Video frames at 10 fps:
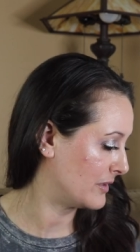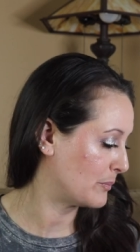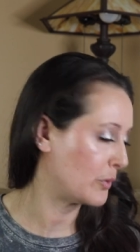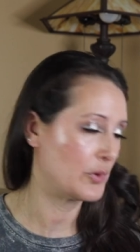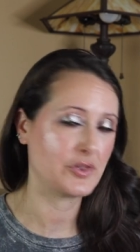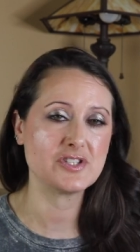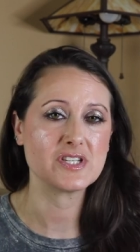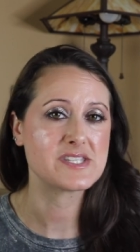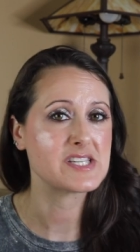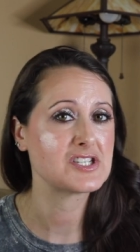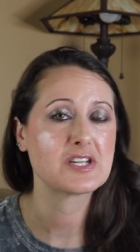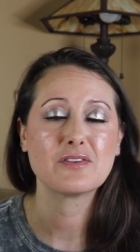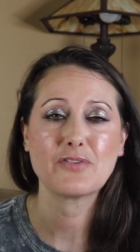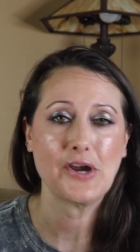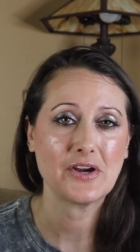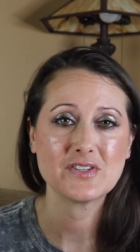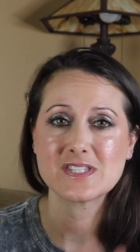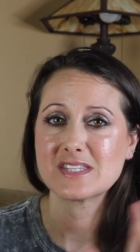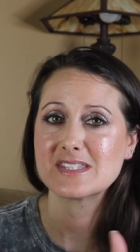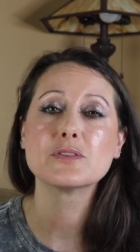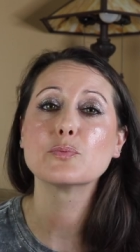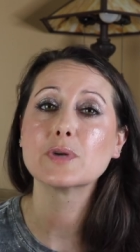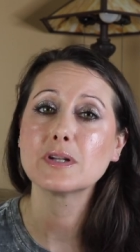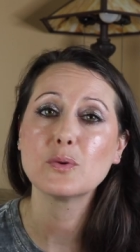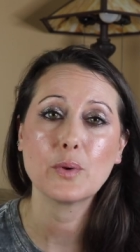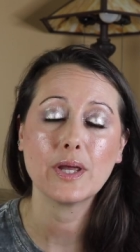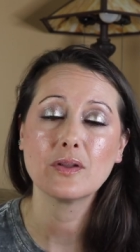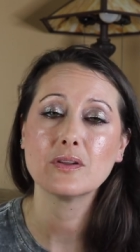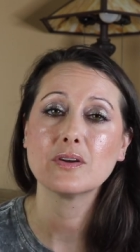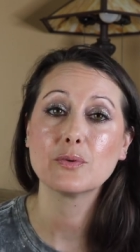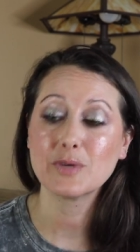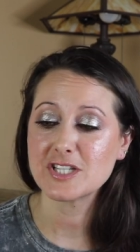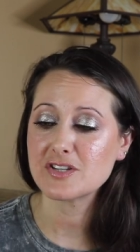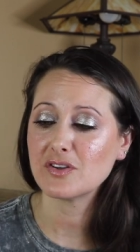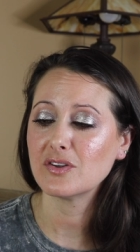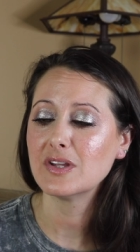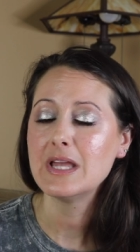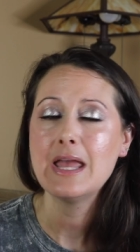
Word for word: They're both just such good fragrances. The Riddle Oil Original